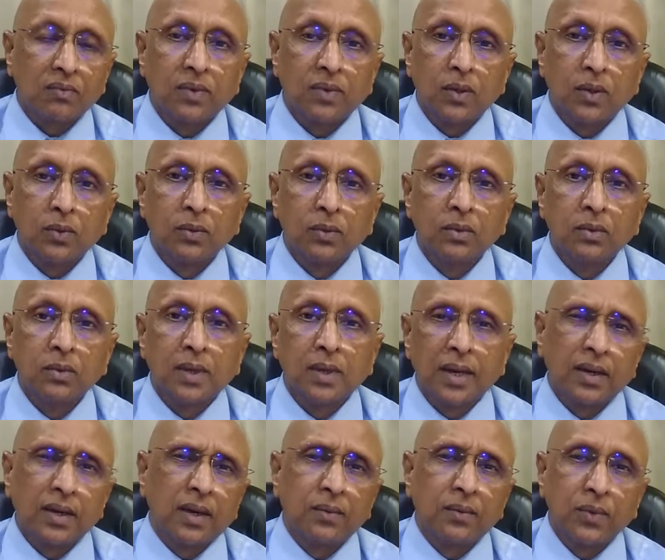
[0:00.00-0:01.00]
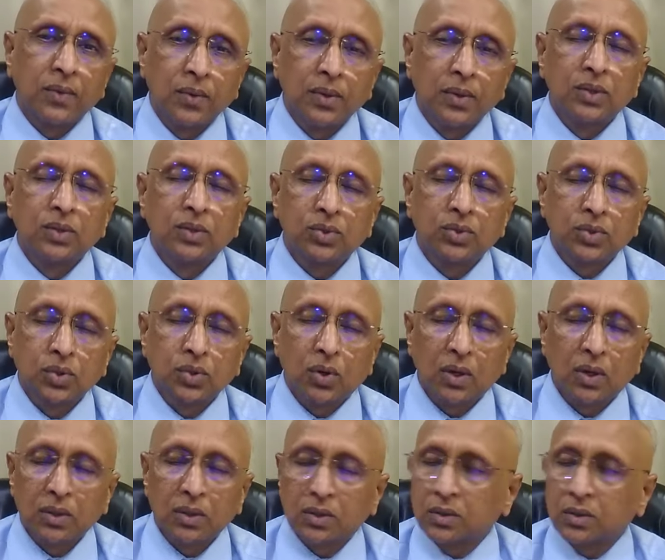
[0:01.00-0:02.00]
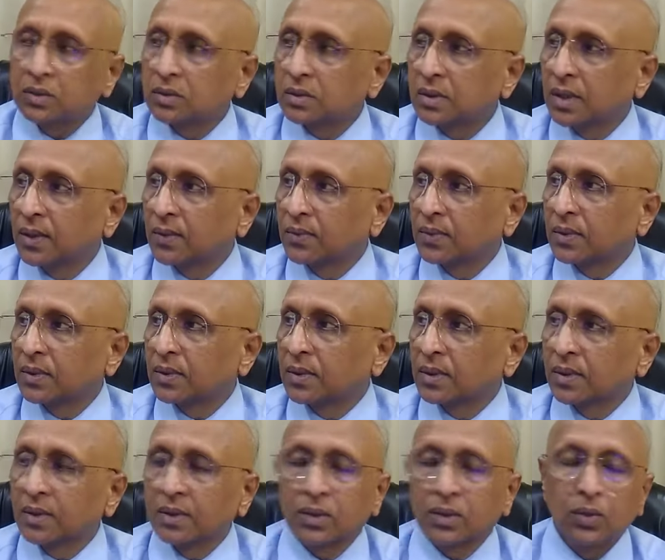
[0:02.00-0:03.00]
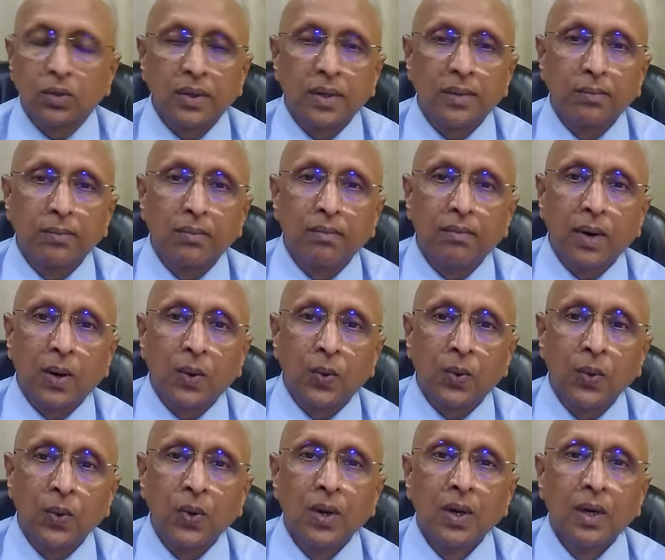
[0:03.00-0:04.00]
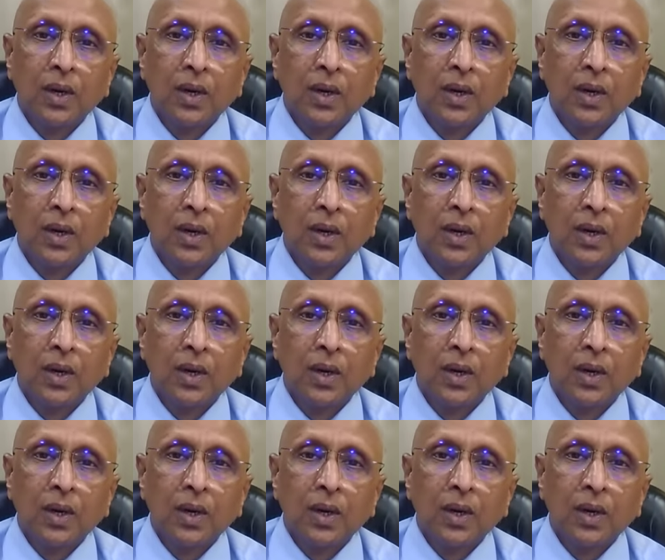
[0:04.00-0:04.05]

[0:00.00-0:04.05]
Bhau, and everyone used to call to him Bhau.